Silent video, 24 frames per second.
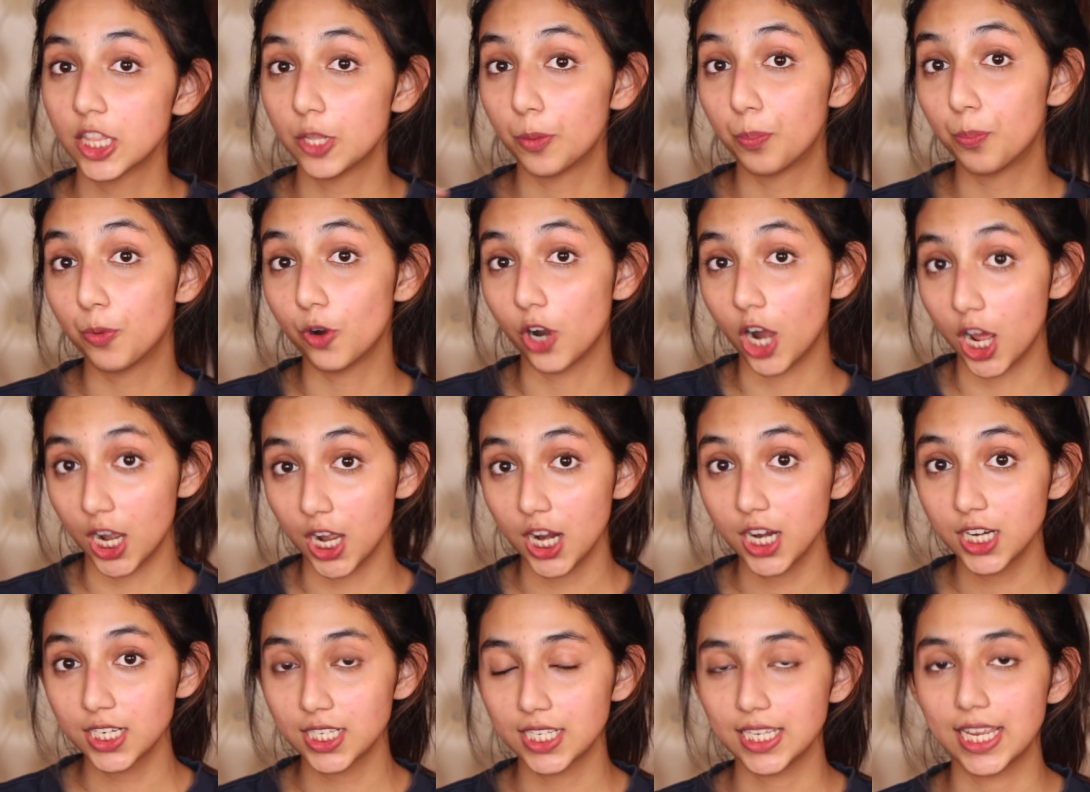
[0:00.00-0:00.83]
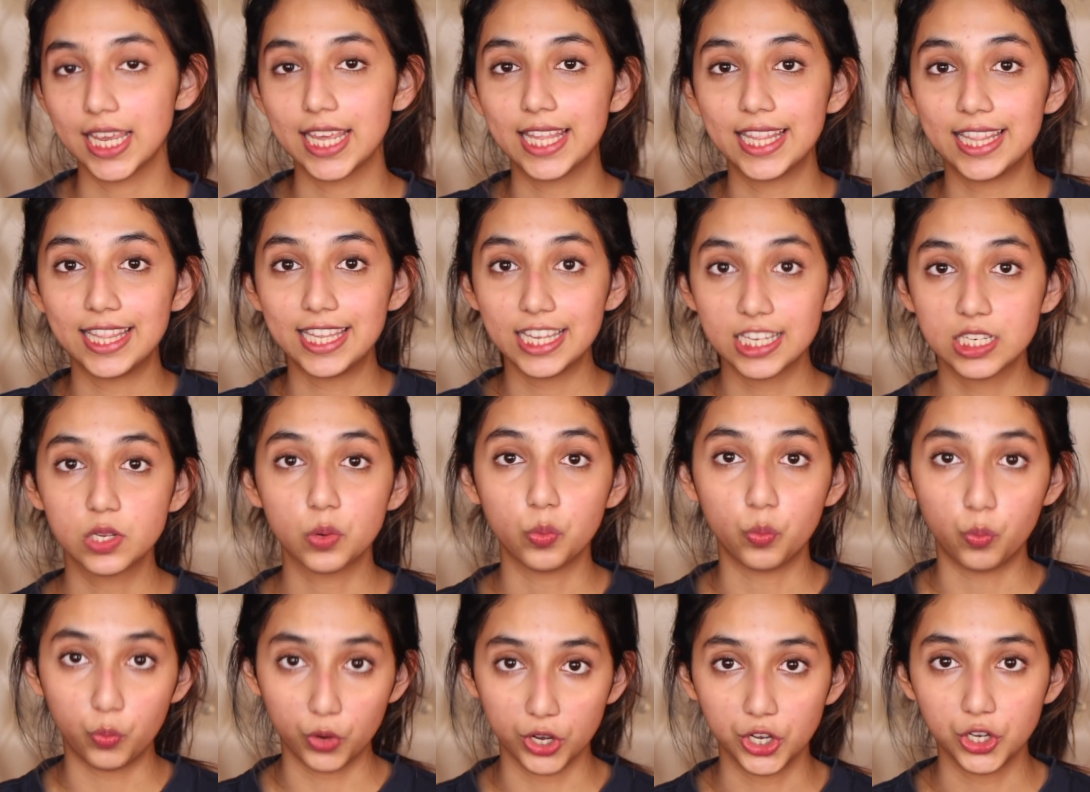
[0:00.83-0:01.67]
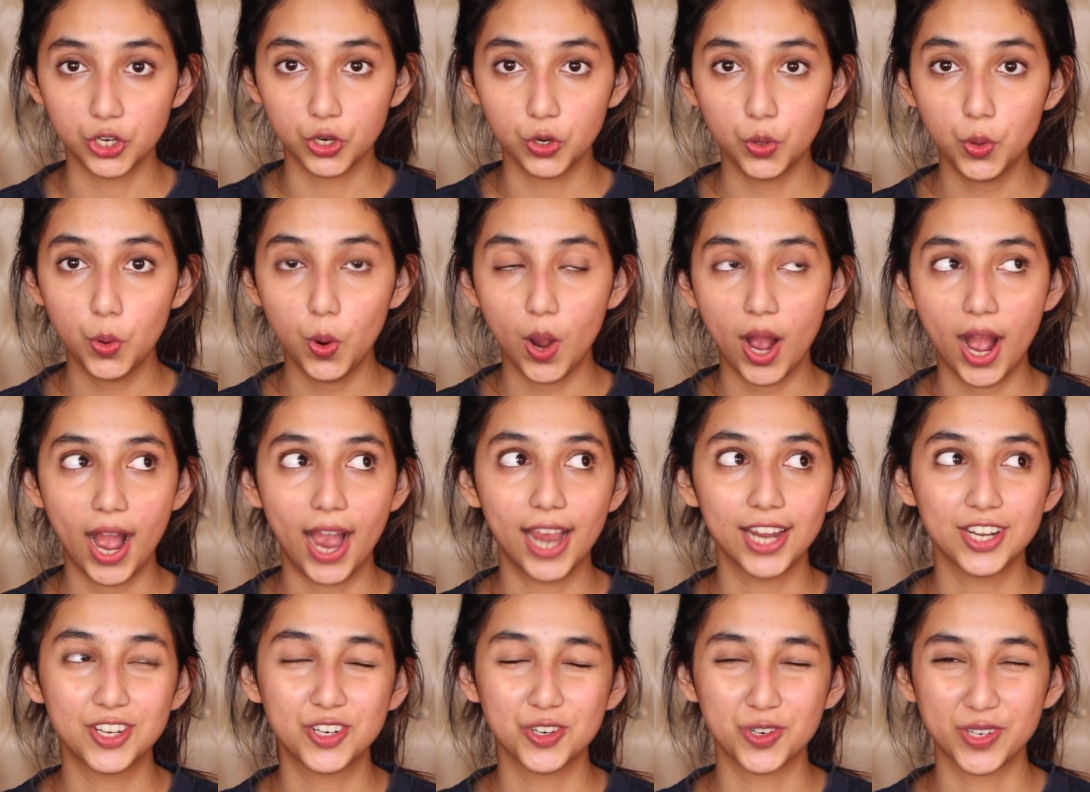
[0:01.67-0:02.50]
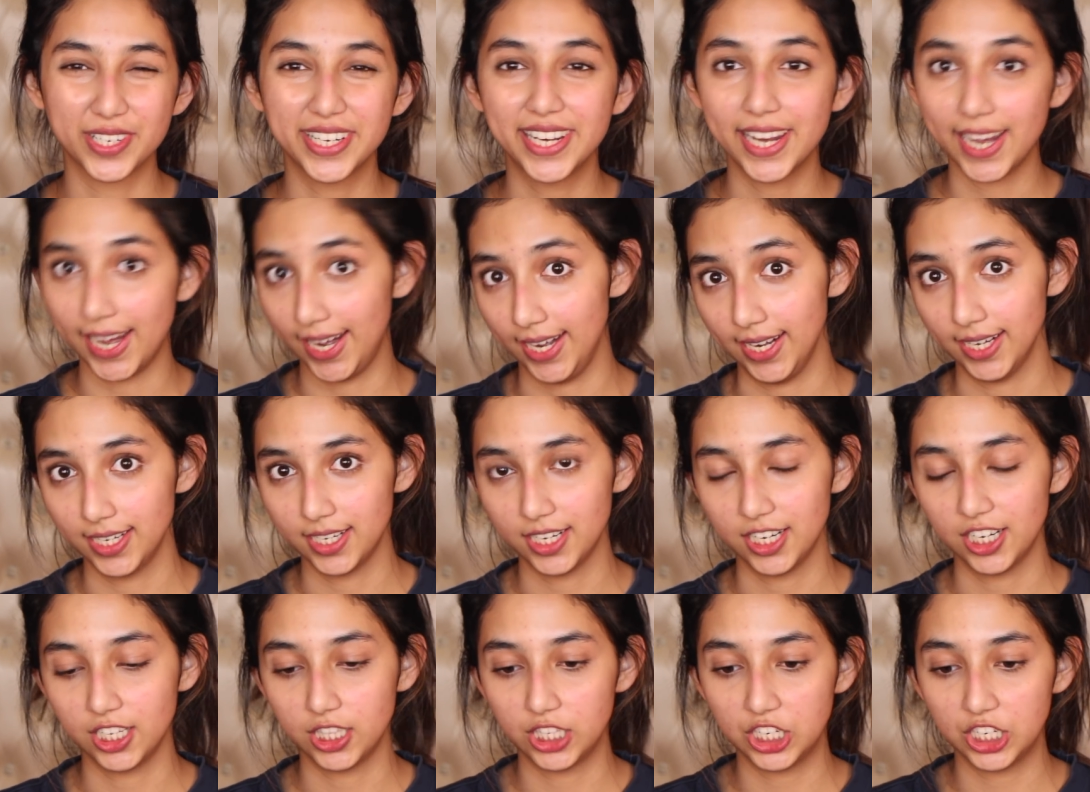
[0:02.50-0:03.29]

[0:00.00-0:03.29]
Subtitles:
the products in this video I don't hate.